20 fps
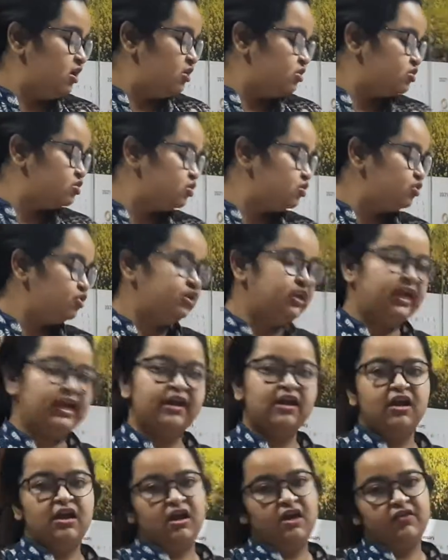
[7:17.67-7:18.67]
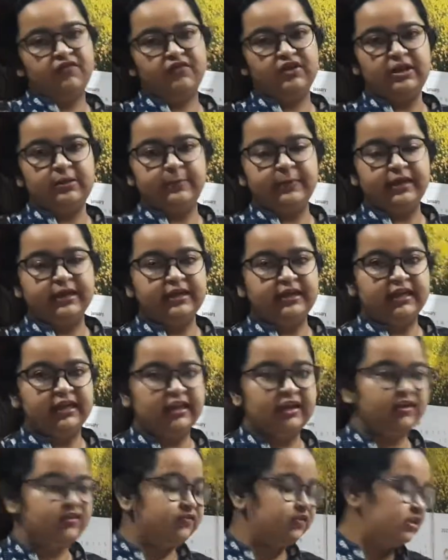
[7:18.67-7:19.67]
So today we'll be
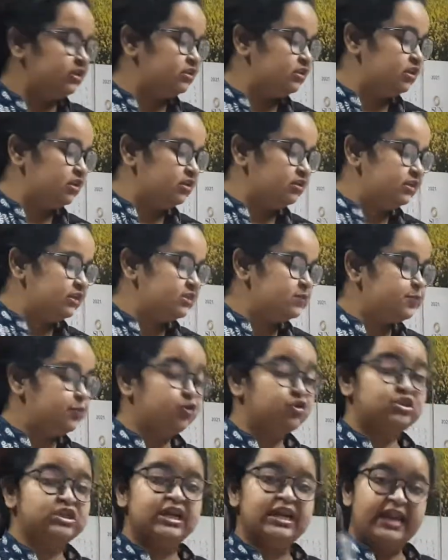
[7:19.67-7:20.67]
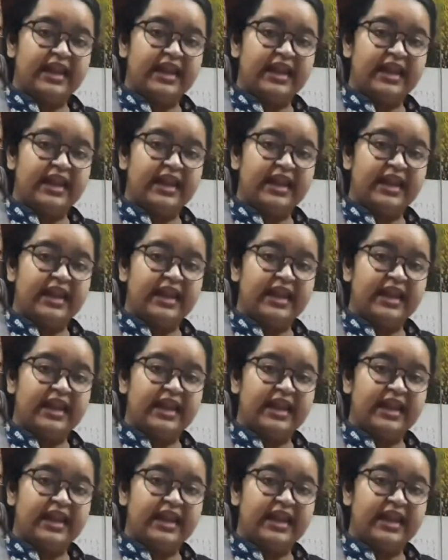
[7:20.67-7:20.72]
dealing with this portion.